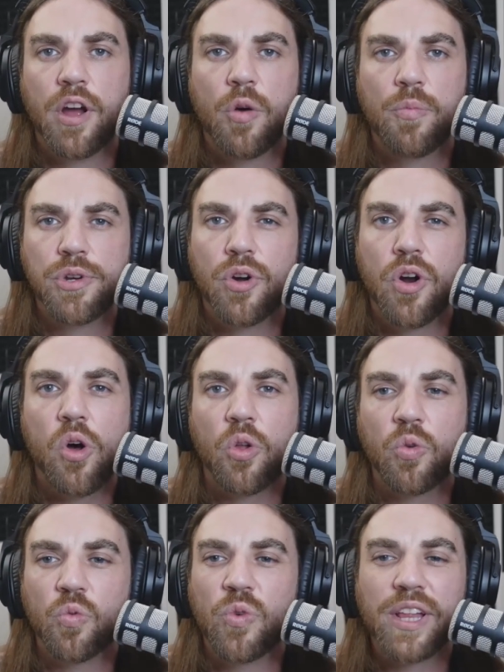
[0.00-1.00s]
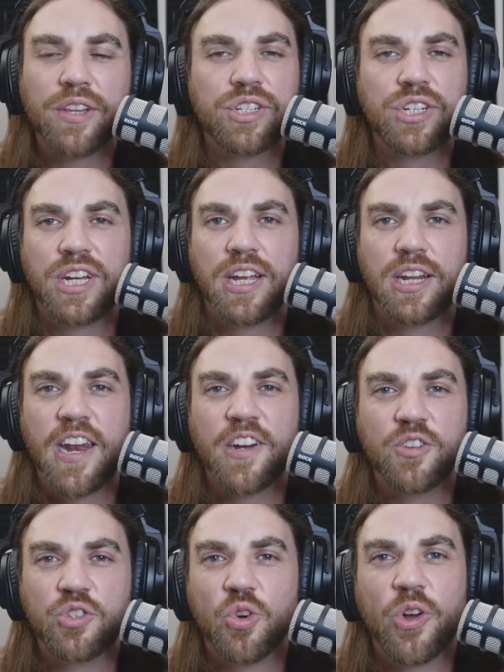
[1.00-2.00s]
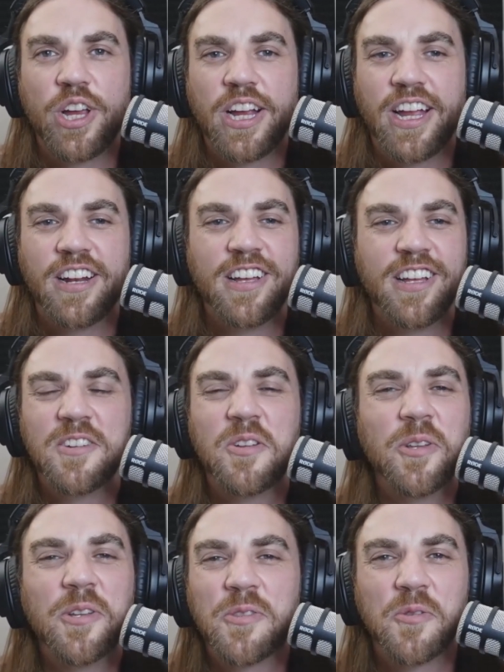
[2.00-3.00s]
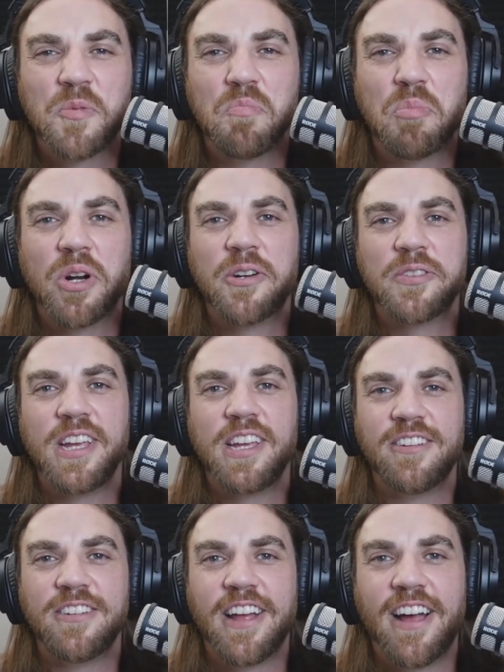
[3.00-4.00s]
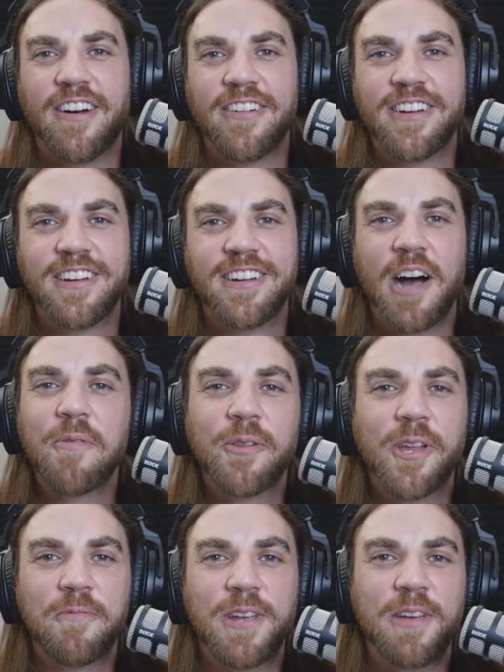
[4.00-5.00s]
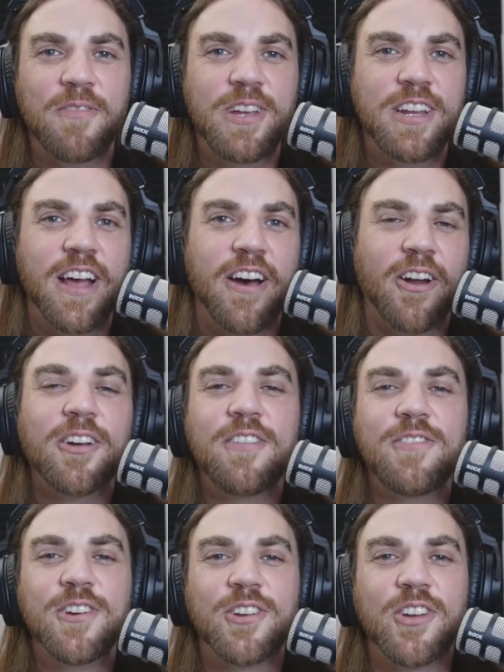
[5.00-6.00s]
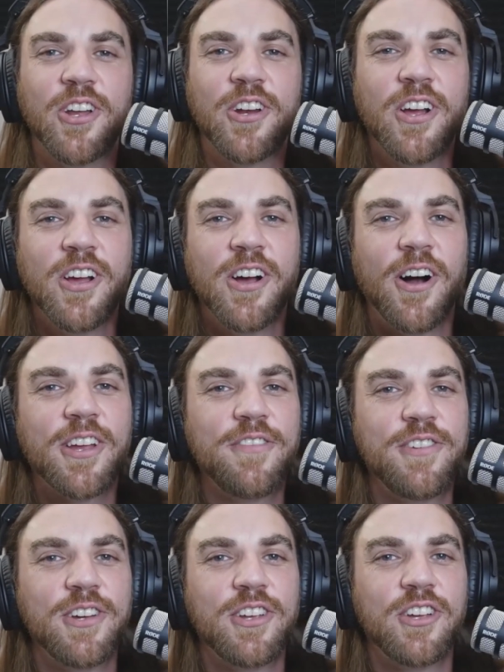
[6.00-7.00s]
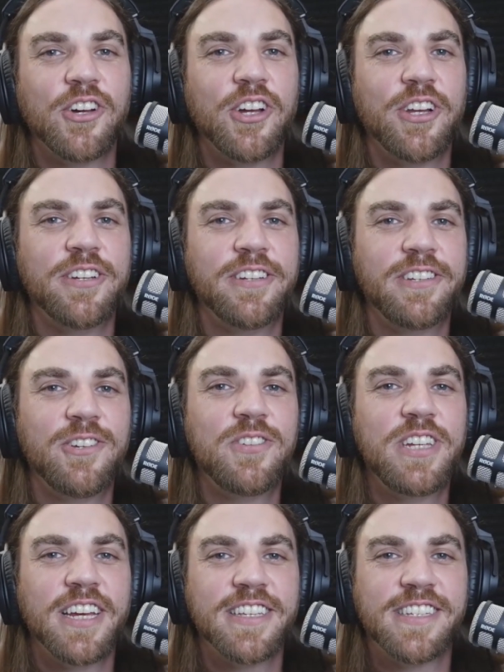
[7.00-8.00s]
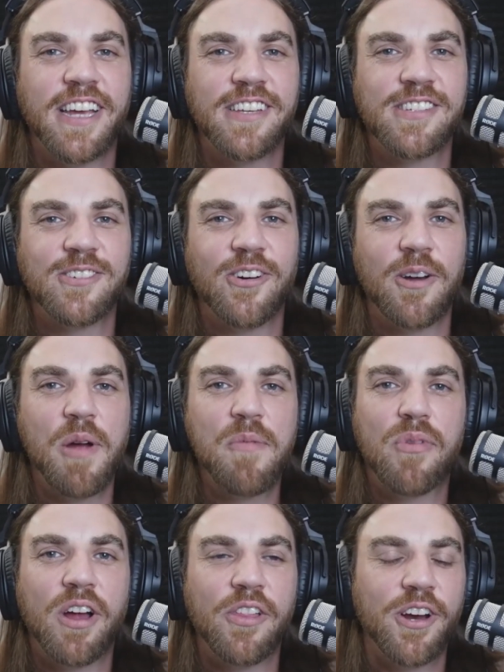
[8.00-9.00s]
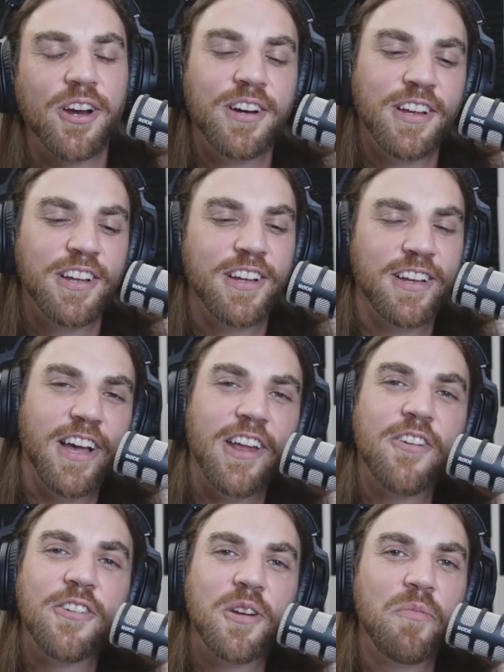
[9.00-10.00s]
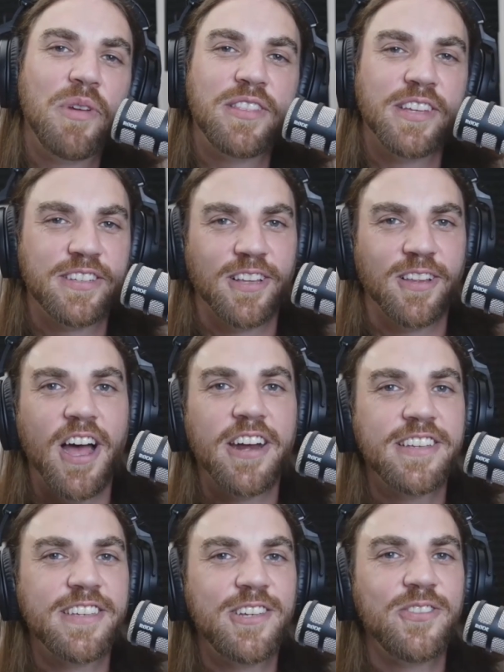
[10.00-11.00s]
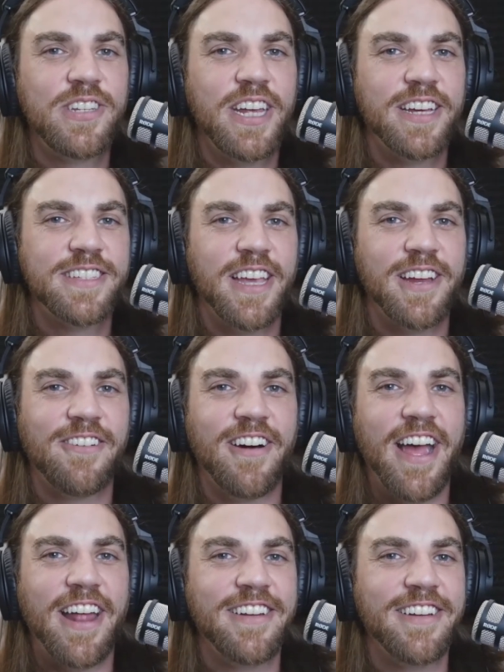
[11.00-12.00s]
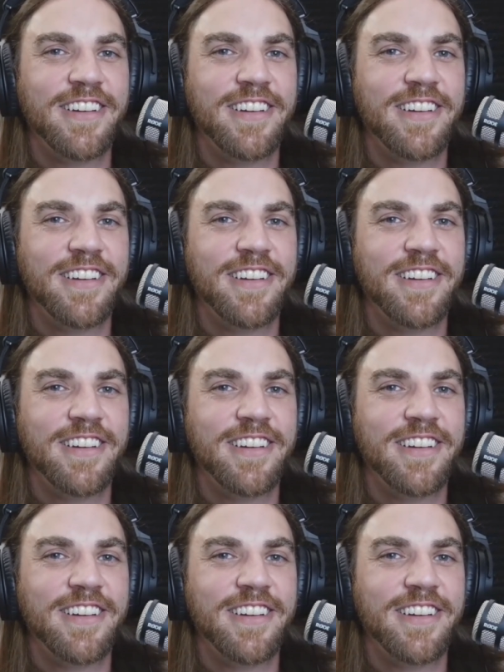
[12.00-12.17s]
I hope you're all relishing it and enjoying it. Don't let those birds get you down. I won't let them get me down. I'll give you a good UTSA story. My brother, I don't admit this a lot. He's a UTSA grad.